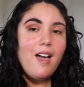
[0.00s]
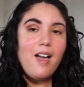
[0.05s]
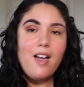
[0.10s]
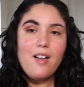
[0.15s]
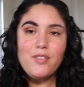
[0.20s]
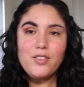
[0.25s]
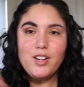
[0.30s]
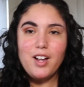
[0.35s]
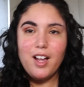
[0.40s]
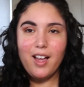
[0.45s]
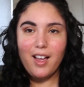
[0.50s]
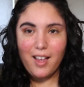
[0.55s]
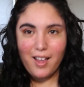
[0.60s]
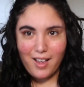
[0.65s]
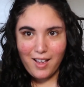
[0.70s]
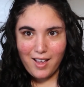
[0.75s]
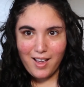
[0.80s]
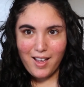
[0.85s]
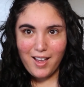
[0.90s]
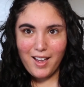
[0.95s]
I forgot.
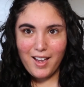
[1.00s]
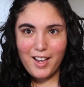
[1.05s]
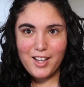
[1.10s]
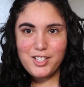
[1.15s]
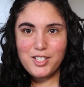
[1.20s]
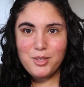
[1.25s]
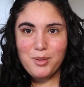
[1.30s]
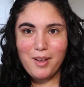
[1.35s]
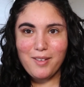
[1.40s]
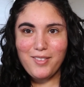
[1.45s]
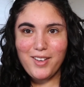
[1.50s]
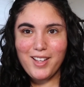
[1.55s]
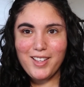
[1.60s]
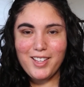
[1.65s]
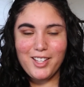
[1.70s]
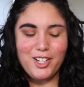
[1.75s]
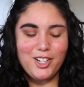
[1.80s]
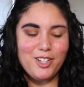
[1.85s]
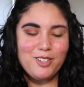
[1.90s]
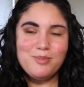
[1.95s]
I do have
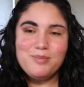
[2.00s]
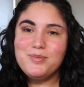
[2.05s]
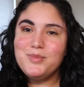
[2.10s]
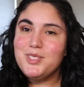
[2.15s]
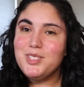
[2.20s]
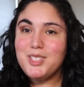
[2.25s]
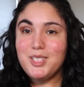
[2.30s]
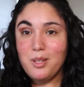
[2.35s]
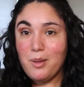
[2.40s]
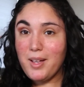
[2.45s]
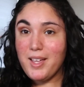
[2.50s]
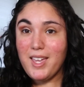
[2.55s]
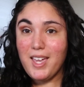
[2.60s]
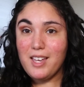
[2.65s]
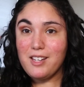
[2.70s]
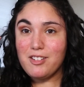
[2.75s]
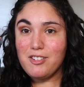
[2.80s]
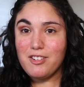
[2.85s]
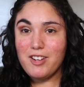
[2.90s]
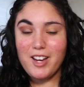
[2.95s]
eyeliner, so I
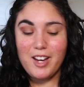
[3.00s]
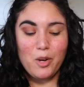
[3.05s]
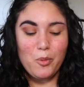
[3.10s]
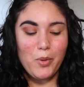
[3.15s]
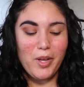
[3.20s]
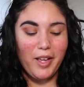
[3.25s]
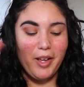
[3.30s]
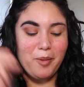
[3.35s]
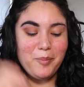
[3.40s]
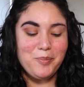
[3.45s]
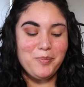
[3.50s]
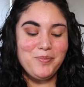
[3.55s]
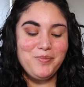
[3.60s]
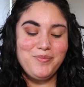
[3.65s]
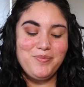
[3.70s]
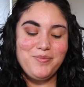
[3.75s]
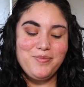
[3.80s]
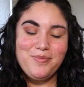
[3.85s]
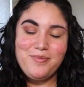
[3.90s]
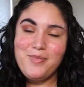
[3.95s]
can create a wing.
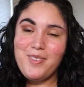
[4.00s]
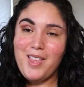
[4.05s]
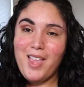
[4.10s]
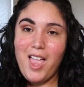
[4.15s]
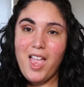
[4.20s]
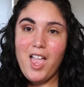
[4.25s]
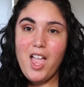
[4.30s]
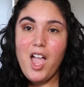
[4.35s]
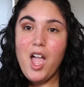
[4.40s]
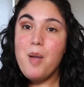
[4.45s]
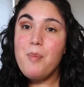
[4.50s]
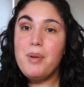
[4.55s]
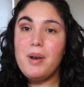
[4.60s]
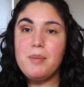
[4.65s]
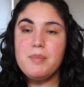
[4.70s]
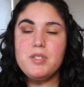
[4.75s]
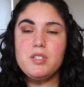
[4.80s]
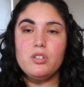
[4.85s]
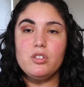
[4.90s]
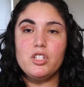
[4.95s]
But
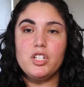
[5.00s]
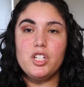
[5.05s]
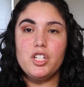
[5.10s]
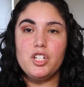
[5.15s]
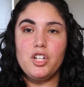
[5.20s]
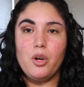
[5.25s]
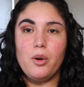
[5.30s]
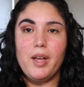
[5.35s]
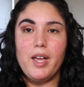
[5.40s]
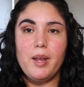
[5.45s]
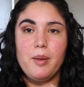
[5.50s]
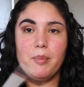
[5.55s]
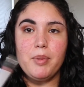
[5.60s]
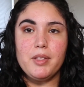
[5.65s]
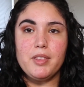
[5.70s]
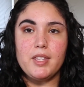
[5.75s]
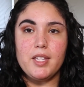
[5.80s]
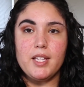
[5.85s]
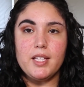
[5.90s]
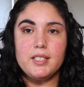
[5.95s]
I'm still gonna go ahead and
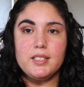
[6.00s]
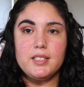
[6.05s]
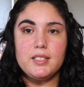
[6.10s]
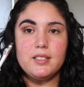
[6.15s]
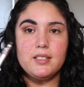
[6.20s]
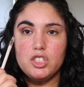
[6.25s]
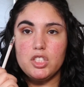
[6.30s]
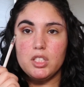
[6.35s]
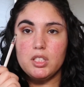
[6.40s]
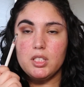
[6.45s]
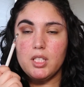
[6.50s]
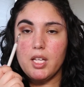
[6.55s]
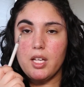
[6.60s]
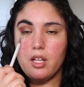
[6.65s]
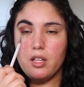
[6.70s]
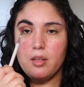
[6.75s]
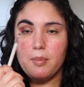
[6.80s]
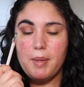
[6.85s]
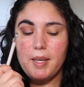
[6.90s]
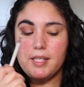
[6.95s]
put this just
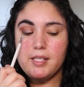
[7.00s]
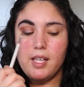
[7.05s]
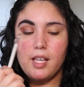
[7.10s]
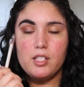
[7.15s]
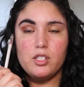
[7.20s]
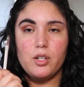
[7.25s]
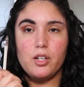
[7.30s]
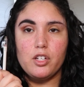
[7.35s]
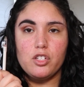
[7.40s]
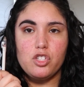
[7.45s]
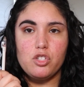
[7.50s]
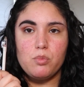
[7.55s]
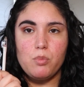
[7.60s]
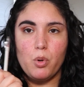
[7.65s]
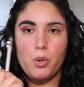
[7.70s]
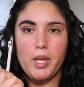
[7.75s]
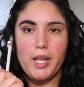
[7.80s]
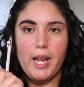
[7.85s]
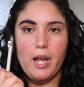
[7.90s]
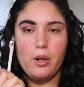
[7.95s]
on the baseline so I could
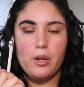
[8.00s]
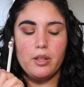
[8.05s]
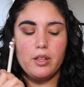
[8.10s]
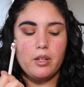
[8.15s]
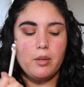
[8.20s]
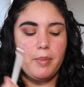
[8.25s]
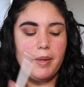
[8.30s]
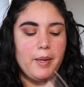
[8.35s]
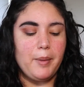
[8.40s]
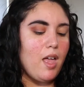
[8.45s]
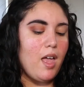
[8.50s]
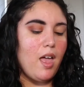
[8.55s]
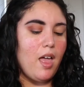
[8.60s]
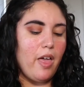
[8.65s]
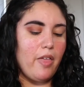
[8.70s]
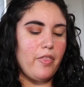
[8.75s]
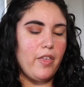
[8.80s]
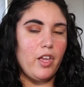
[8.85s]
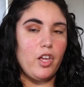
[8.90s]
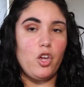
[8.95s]
smoke it out a little bit,
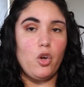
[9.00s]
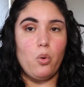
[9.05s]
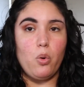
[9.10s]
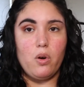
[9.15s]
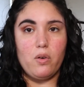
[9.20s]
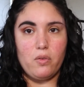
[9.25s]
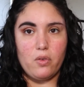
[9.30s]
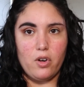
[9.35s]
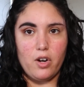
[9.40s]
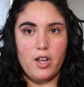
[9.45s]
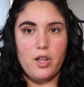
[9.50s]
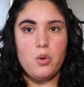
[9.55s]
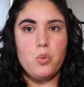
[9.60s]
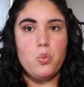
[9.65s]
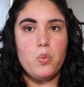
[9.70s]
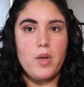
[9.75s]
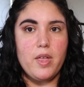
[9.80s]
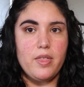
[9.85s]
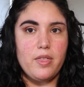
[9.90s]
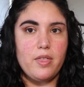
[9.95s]
and then go over it
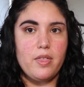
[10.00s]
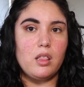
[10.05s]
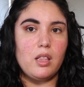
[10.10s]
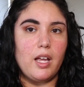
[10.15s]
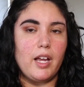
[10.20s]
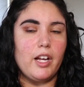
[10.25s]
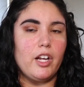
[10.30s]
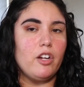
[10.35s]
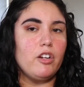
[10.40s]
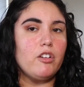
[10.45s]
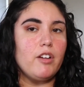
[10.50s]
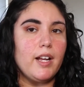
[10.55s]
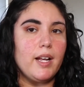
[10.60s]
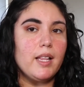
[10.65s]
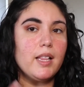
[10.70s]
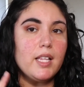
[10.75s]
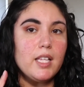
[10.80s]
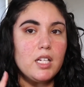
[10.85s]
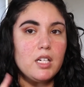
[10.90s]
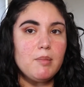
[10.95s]
with the liner and create
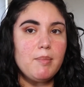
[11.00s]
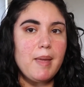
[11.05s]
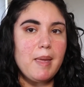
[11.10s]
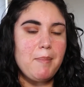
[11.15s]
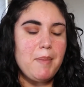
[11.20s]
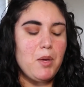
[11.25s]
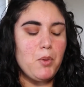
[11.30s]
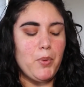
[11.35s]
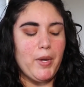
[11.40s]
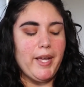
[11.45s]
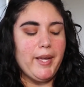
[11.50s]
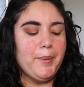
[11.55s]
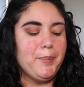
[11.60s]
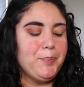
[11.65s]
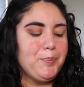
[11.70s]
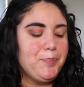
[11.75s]
a little baby wing.